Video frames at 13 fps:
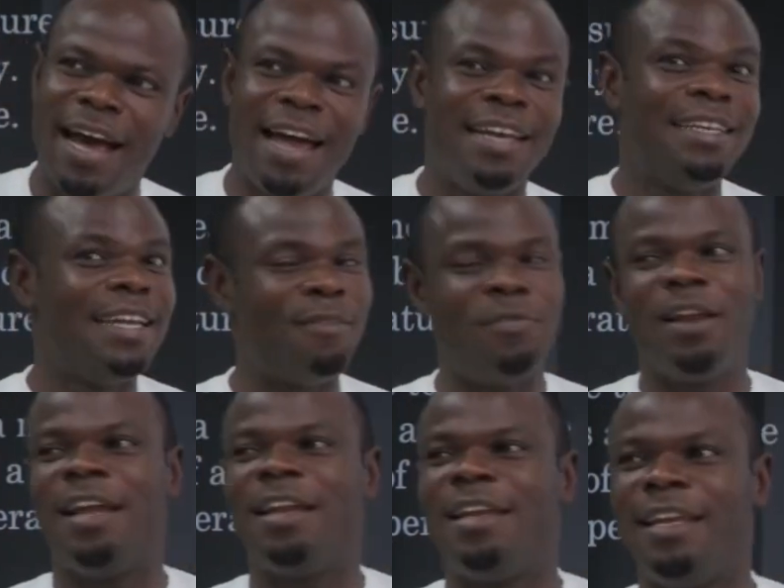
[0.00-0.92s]
And
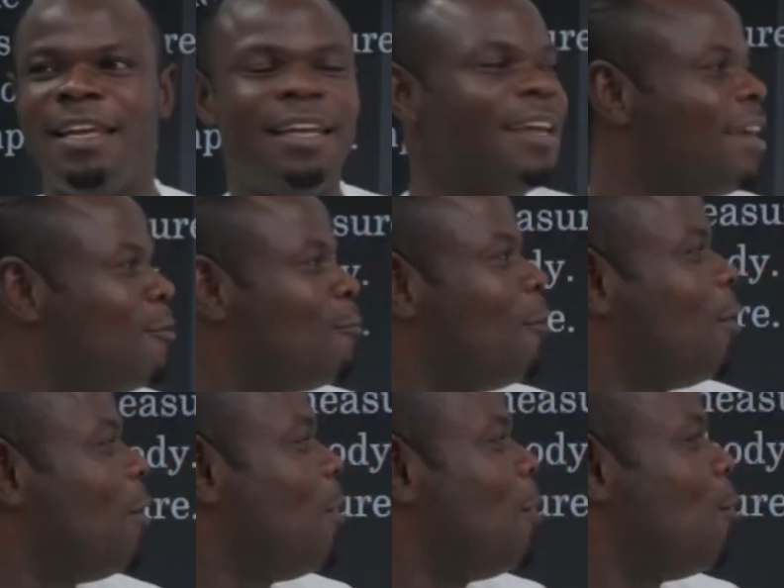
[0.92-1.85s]
definitely,
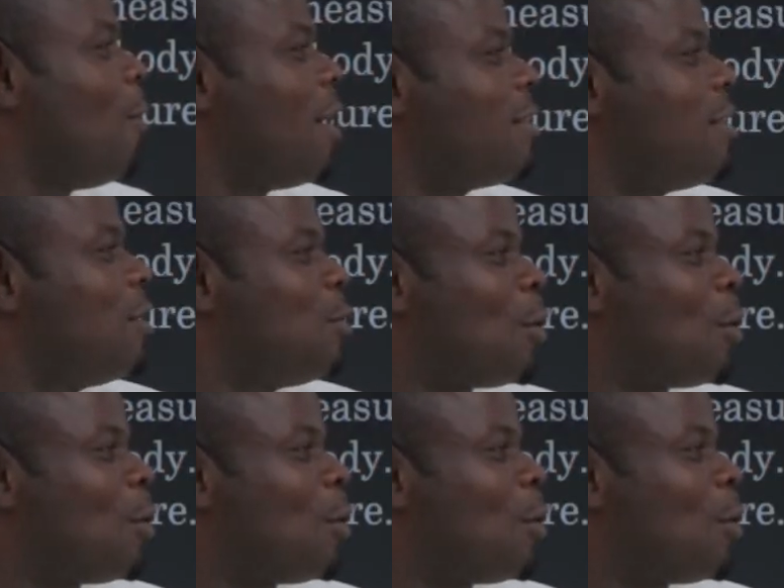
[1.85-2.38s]
for what?